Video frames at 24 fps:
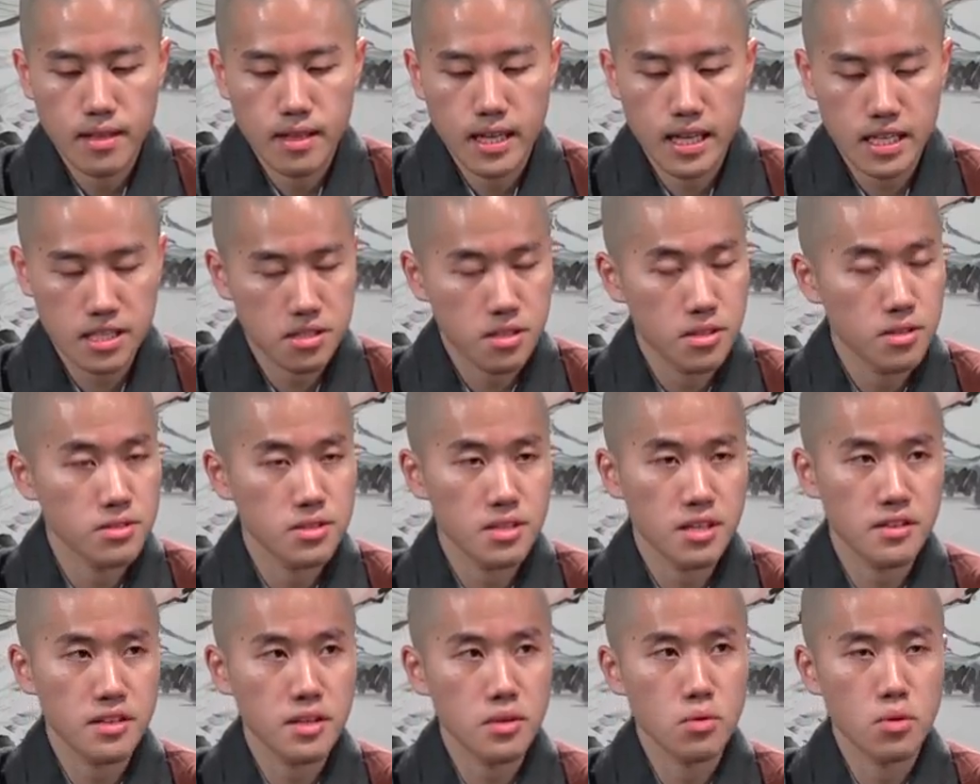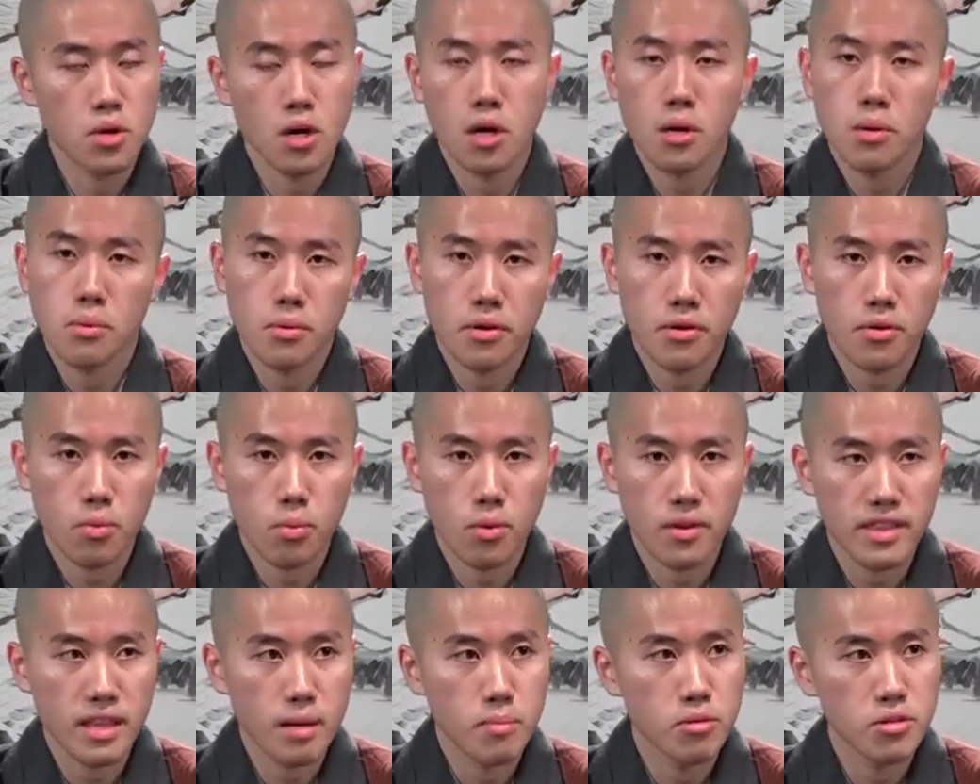actually there's nothing wrong with
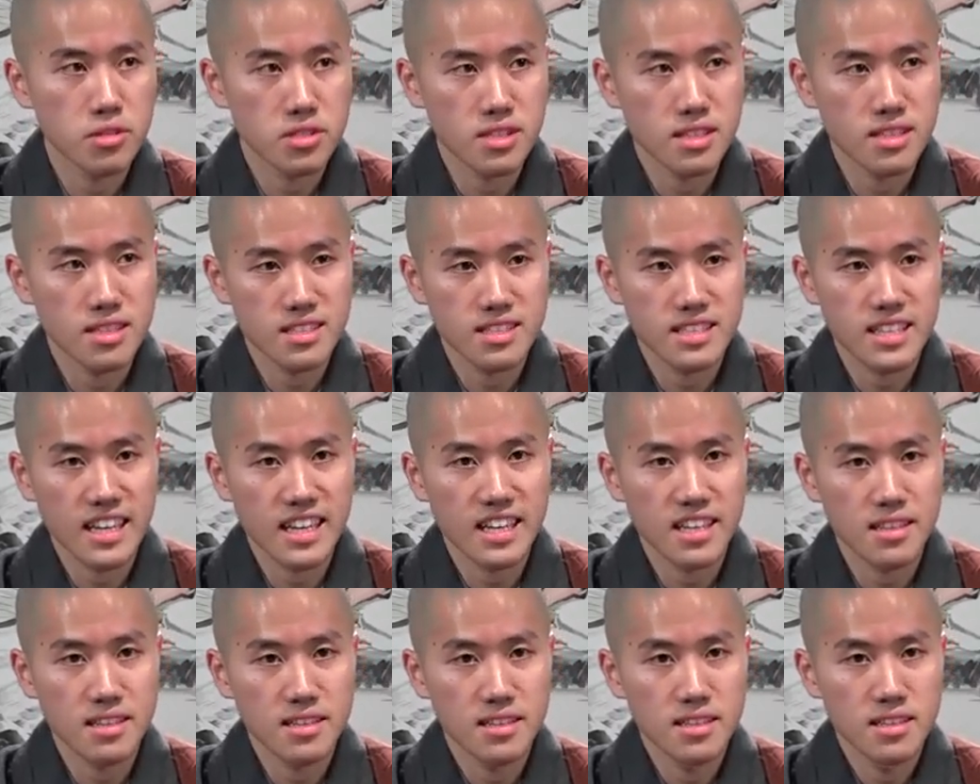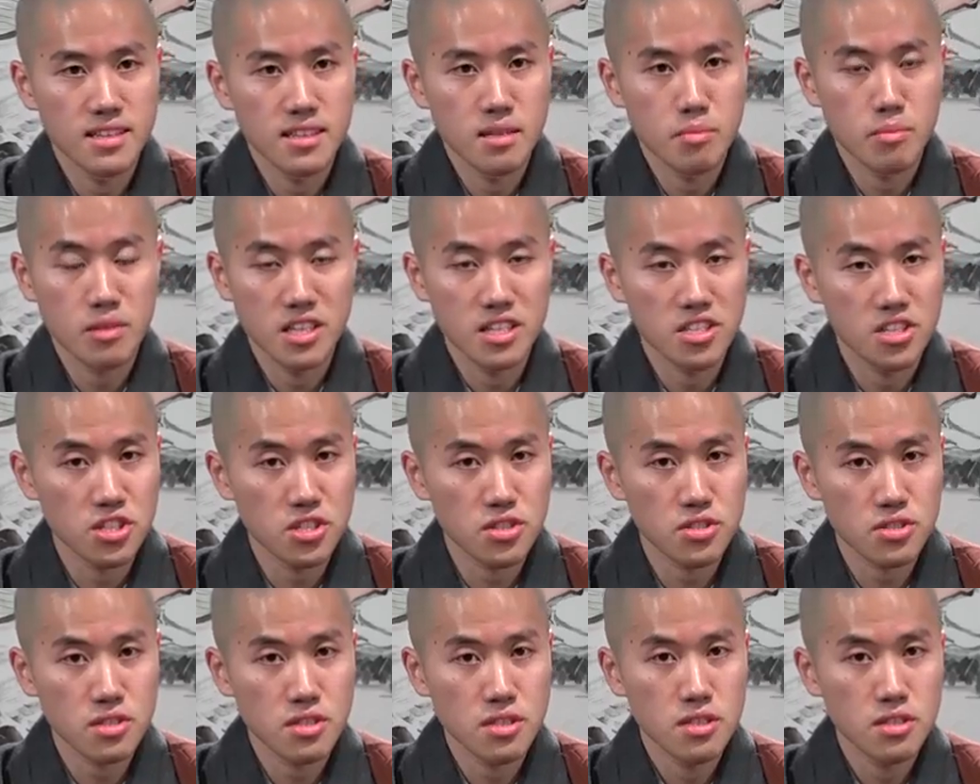what that person has said, but it's
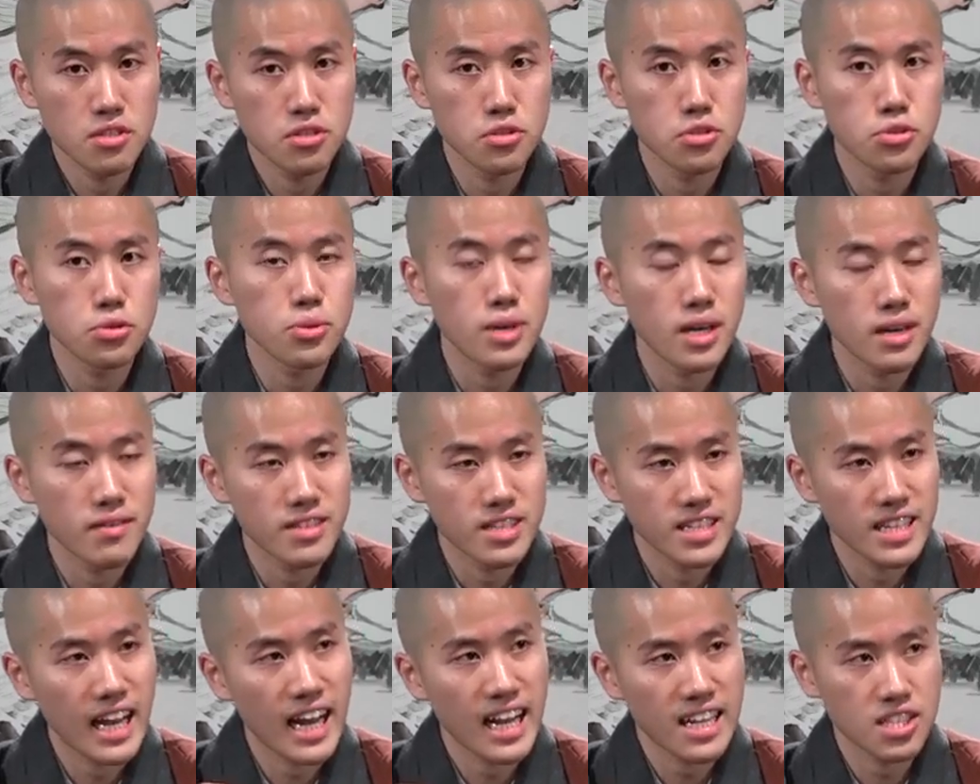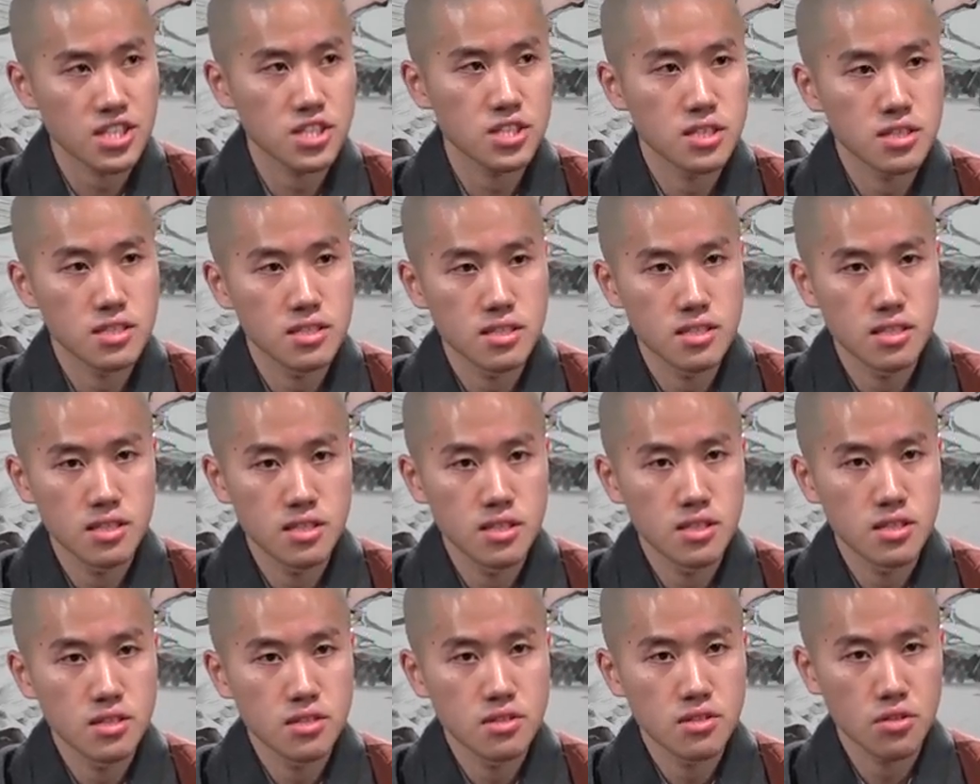just you have attached
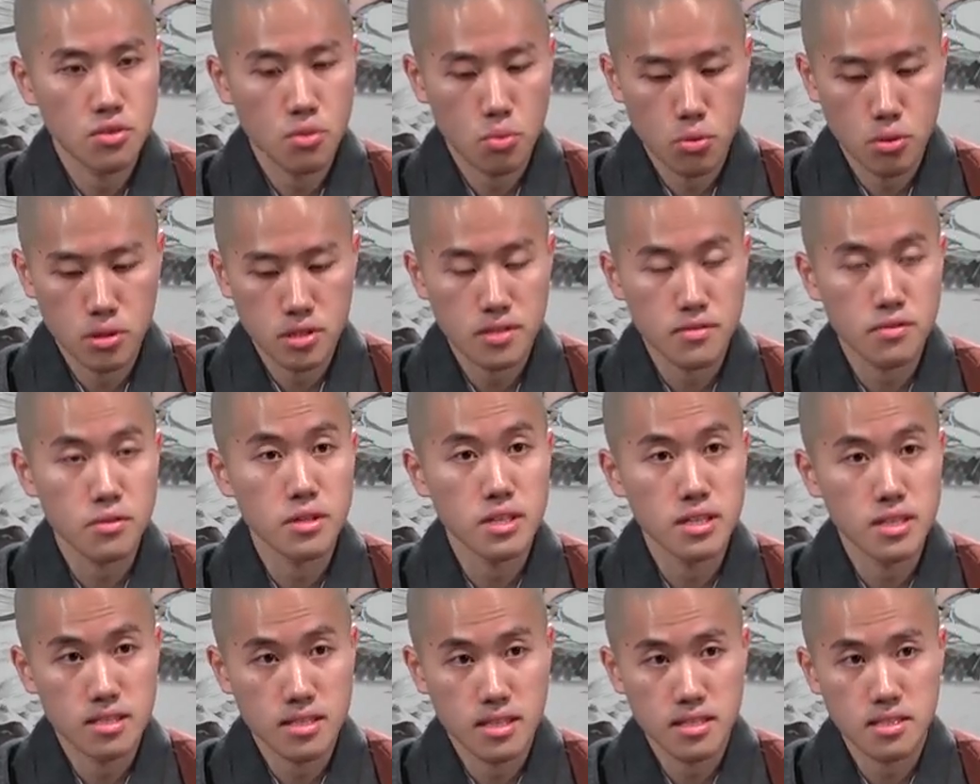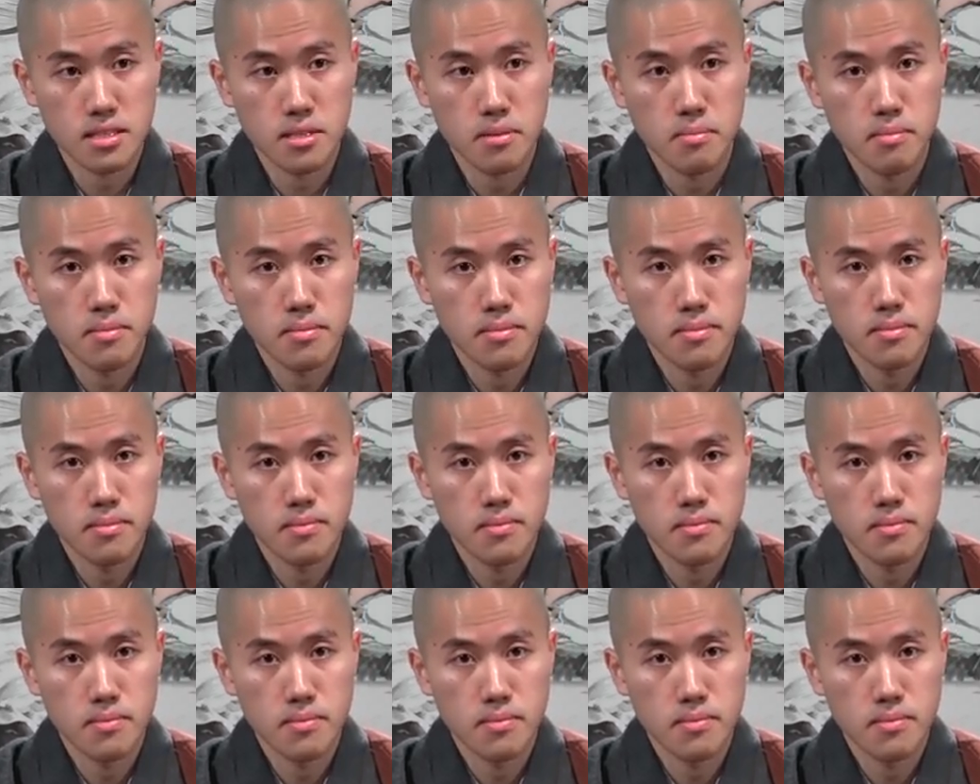to the words of criticism.